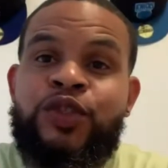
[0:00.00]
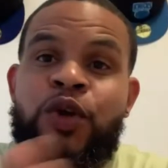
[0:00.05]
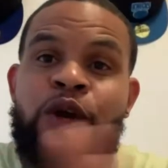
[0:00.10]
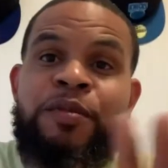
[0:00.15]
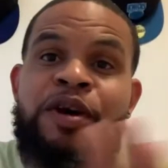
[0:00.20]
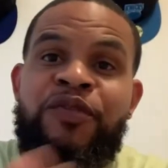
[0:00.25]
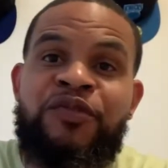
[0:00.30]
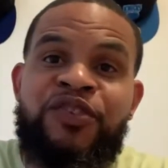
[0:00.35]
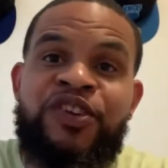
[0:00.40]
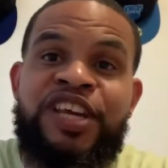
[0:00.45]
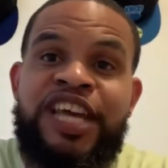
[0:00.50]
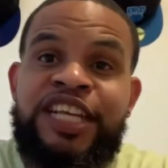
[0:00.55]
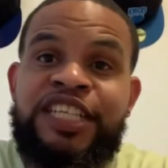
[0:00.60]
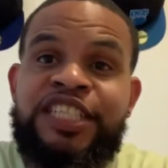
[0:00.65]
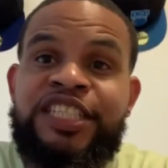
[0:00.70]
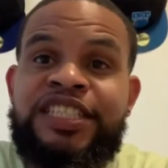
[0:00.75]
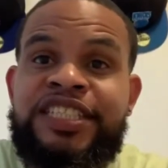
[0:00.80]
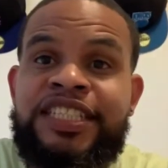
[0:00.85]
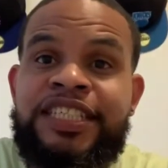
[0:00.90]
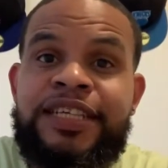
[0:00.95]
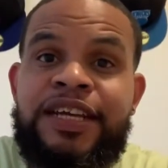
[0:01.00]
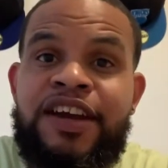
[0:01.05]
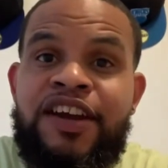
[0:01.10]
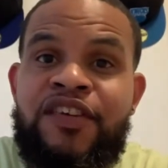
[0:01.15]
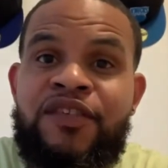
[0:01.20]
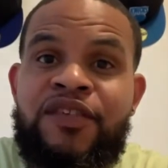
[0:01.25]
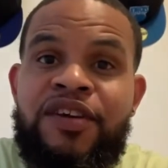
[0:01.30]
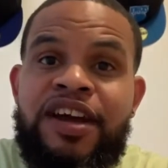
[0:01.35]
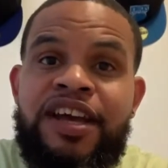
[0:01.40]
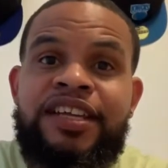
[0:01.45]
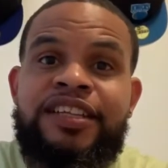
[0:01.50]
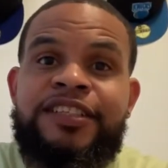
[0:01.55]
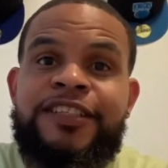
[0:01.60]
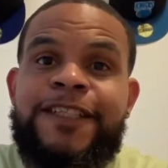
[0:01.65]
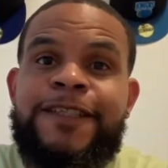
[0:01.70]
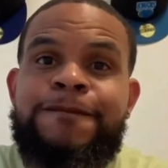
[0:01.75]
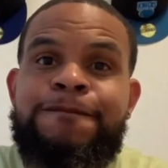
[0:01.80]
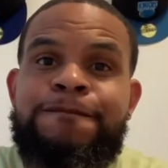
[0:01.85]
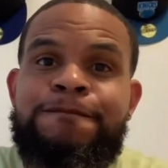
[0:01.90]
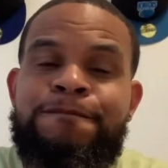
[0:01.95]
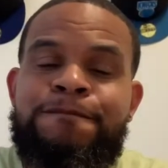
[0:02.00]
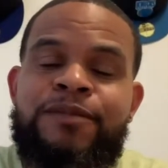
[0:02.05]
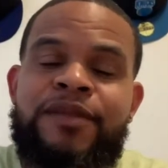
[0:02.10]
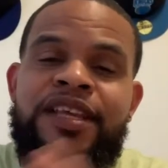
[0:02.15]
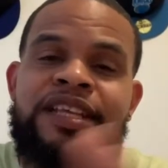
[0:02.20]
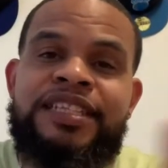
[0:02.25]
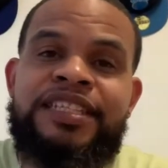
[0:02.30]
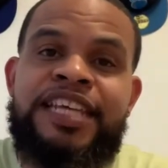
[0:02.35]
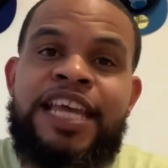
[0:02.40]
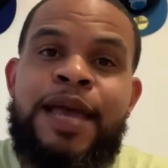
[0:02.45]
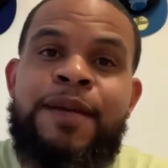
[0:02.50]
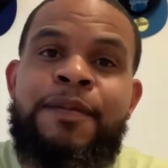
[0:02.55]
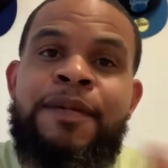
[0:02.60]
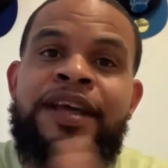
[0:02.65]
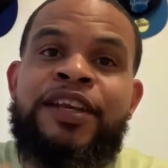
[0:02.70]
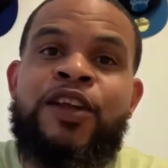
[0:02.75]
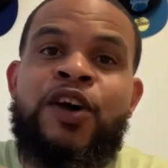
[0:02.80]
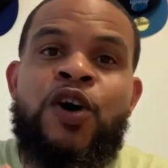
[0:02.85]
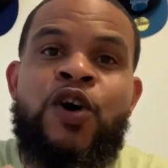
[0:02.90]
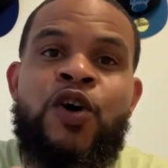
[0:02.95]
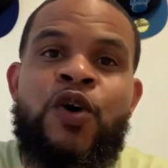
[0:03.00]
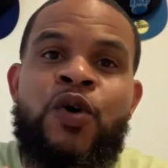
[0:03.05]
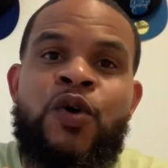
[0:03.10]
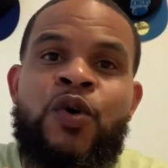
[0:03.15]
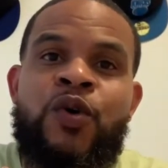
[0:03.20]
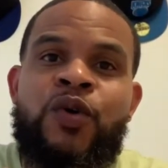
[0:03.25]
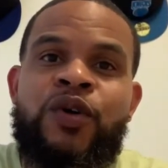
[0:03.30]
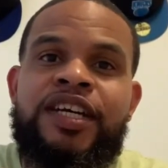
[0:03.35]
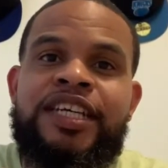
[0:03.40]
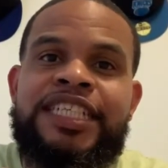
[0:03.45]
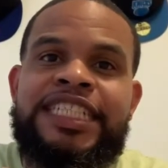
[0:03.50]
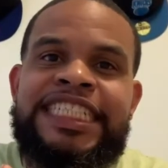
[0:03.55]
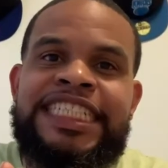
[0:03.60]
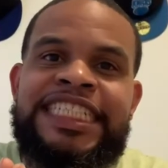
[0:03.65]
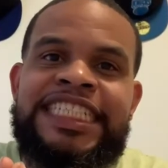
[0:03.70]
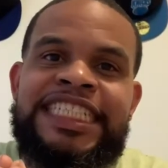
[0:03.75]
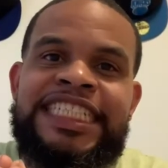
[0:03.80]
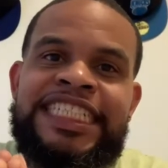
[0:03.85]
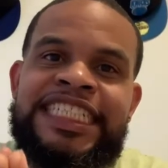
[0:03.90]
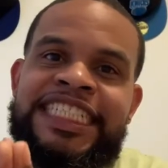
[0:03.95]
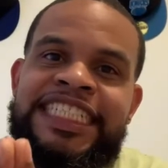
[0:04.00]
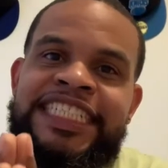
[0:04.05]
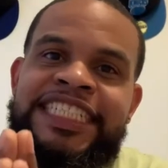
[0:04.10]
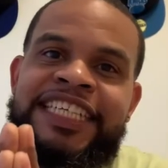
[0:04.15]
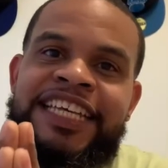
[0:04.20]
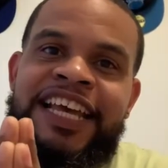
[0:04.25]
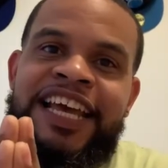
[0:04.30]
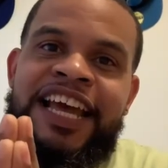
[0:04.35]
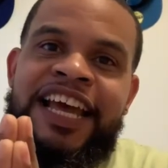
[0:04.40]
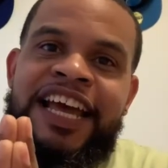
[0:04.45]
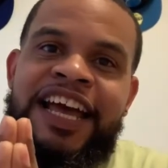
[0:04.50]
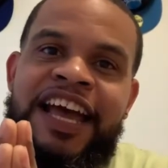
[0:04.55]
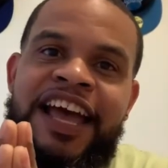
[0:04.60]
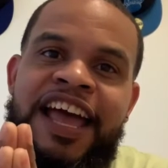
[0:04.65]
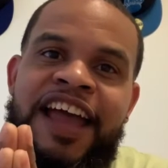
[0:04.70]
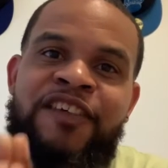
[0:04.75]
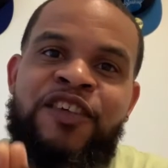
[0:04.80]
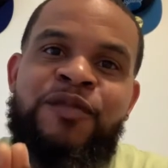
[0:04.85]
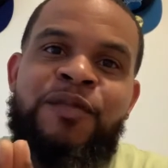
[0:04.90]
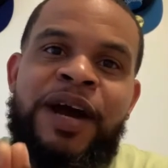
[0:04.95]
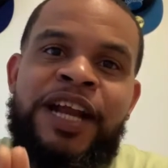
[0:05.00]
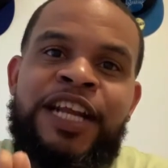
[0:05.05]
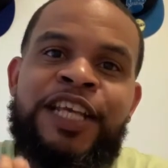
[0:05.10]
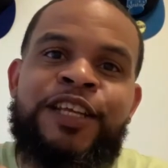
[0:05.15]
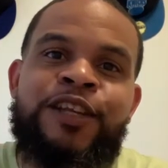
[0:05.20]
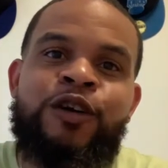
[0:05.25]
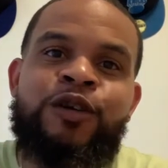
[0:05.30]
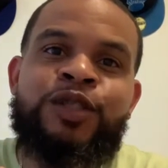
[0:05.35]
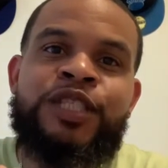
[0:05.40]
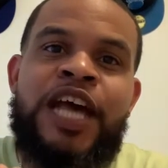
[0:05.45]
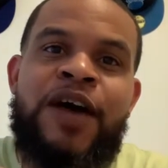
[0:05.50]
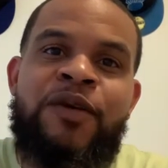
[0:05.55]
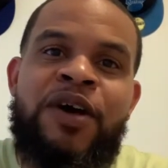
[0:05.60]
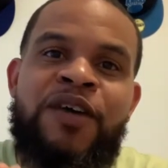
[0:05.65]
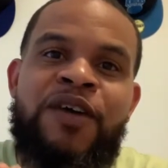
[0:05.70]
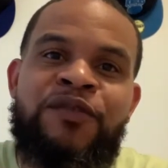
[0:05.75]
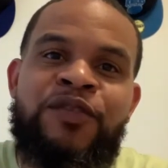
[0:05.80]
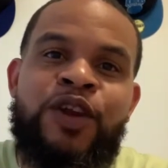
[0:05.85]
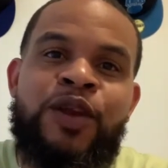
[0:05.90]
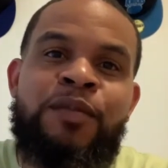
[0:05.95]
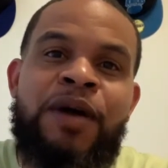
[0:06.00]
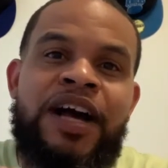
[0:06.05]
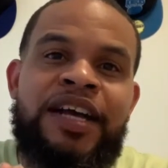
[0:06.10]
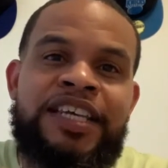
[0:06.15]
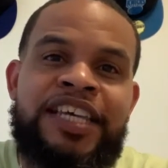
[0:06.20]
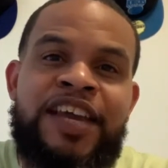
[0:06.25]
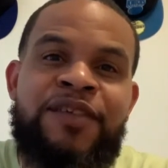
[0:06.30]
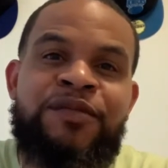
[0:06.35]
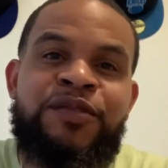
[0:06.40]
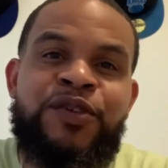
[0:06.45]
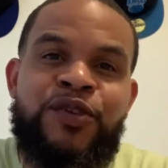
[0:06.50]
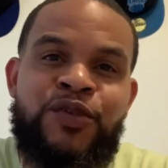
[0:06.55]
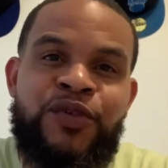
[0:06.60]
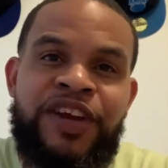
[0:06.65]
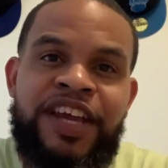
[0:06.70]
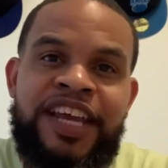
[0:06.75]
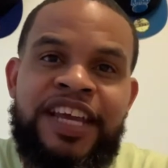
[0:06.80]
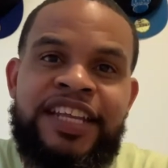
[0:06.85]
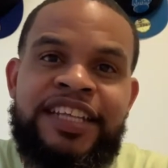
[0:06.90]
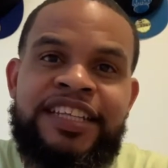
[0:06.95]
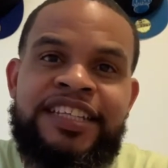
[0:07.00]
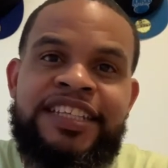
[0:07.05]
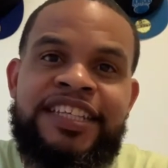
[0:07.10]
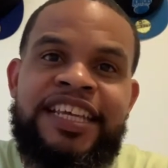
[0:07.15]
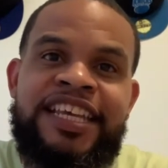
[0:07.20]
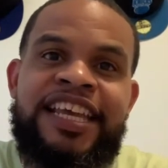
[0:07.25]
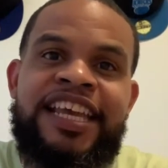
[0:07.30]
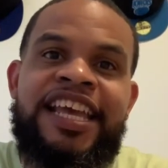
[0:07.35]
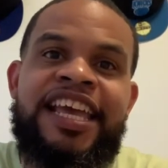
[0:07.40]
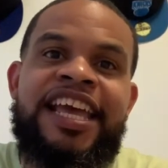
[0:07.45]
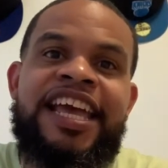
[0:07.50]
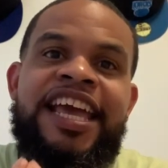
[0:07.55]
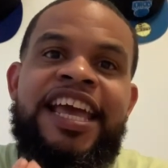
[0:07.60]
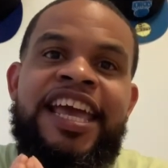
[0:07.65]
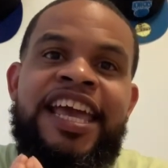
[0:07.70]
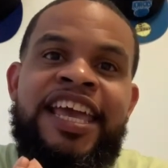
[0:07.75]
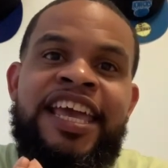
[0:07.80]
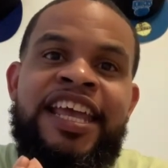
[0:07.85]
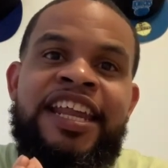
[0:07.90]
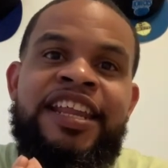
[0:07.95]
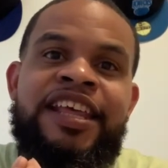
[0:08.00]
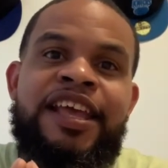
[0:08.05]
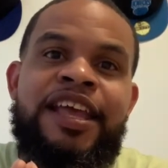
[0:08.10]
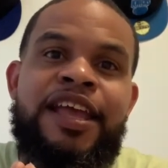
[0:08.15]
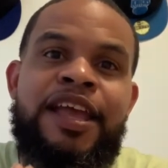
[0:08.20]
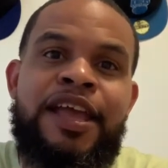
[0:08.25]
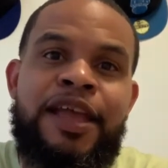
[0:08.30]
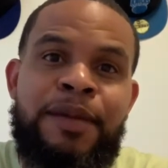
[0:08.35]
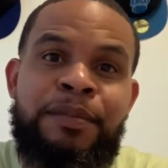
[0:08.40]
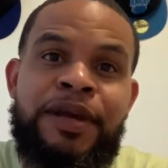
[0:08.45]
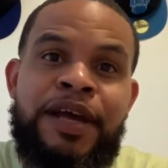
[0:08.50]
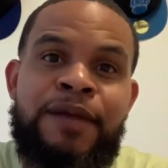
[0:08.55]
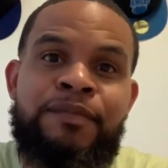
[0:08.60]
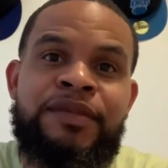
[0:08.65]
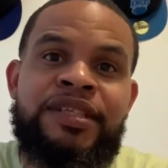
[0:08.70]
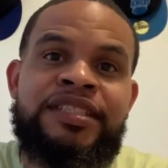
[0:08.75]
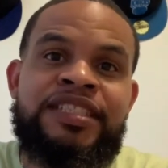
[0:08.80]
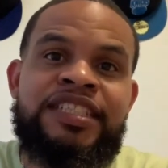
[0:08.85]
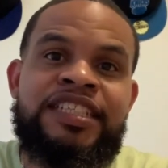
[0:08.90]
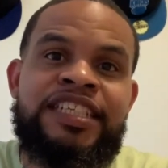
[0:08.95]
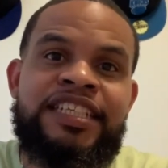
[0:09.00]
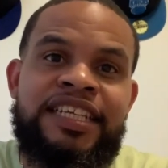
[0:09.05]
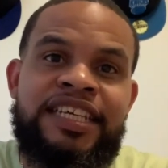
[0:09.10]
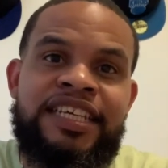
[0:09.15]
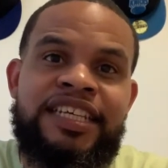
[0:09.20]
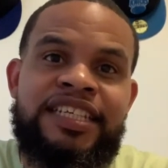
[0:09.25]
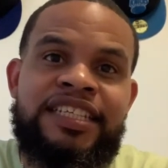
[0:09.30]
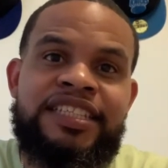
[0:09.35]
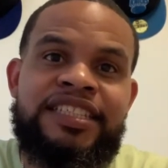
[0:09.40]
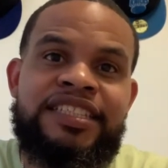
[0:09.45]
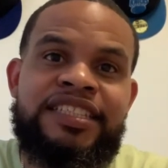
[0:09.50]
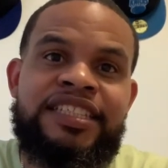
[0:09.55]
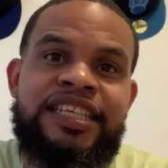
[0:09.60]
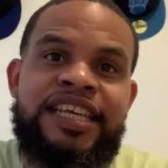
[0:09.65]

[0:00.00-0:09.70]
talk about free agency. All right. Damn, I know everybody knows how I feel about Kevin Durant and him coming to the Knicks.